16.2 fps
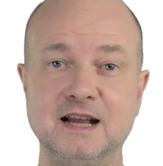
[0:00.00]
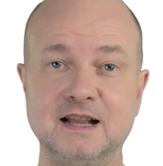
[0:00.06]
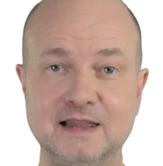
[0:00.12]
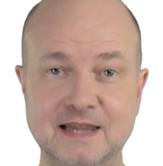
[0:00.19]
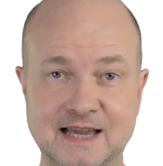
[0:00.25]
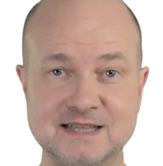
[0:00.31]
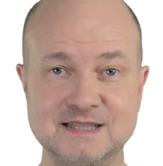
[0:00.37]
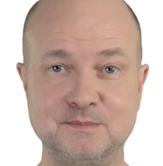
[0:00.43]

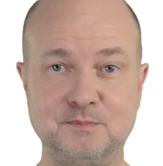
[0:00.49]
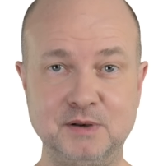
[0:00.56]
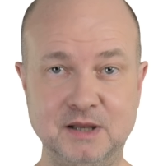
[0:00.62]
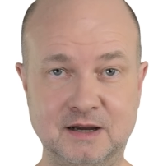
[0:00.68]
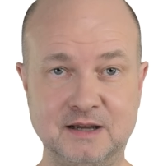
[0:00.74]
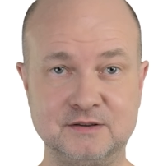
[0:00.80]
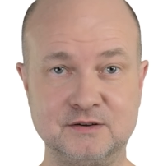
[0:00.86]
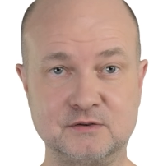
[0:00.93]
Less
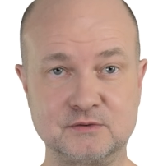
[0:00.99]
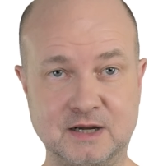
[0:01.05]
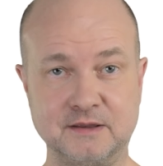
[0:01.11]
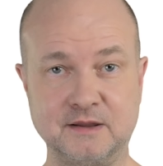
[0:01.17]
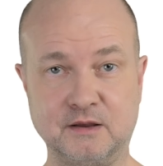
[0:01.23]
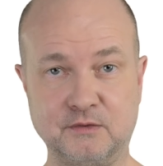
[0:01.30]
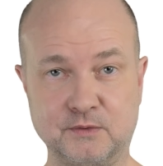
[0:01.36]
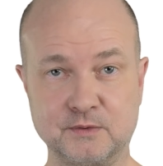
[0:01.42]
blood
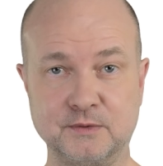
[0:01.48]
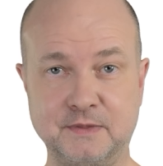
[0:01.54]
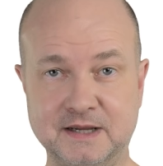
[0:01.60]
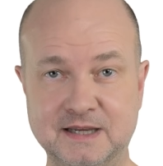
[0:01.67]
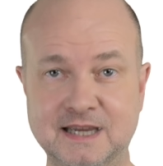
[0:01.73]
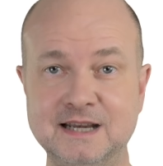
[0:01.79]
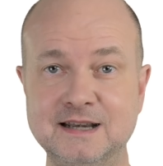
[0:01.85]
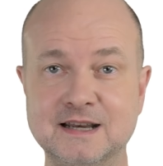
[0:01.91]
running through the
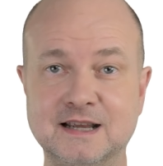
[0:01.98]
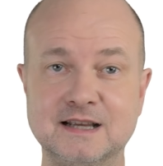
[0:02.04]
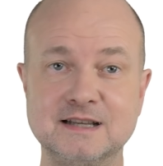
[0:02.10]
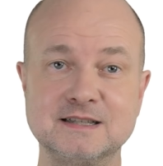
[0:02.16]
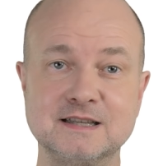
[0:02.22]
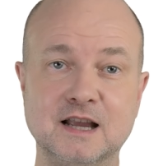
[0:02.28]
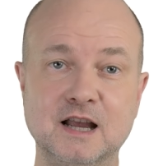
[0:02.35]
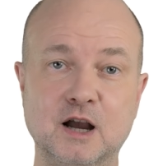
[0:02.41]

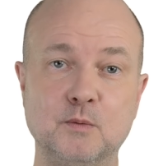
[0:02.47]
kidneys